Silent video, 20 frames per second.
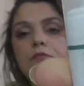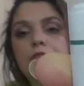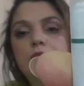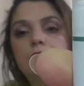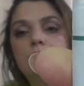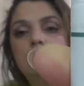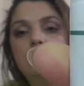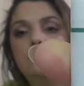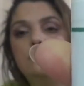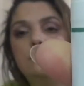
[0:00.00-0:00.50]

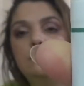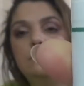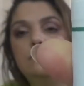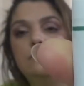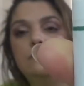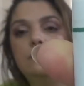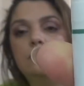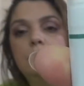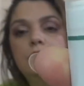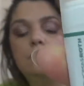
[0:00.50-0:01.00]

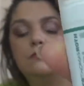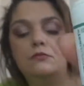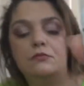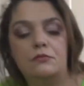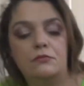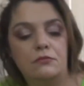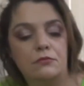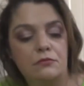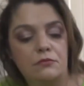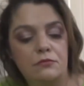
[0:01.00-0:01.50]

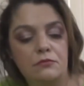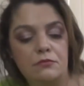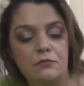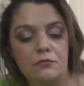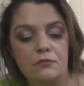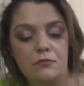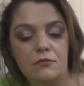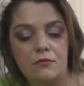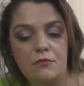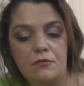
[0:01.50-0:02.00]

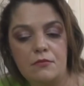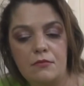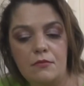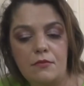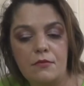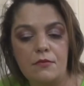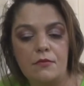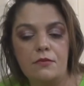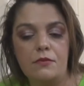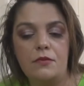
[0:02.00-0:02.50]

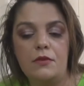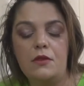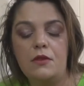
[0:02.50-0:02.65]
Nothing is said.